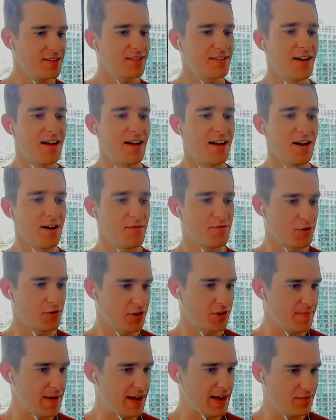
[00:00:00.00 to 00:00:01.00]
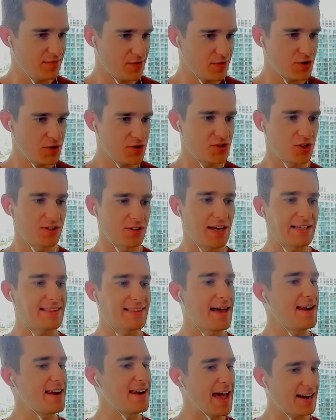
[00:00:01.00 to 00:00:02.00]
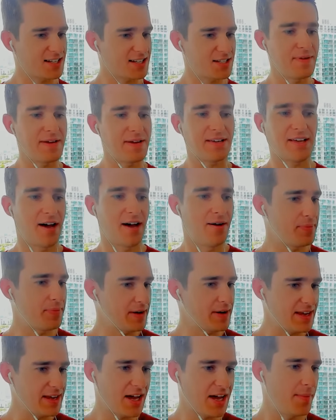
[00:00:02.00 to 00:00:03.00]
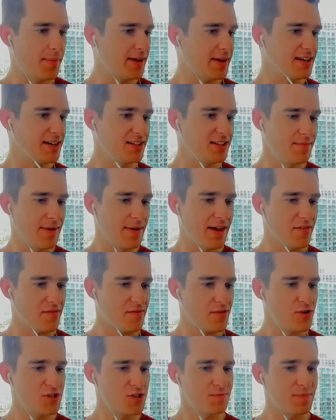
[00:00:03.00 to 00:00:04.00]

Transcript: uh, for the metaverse or like that next big company coming into the metaverse.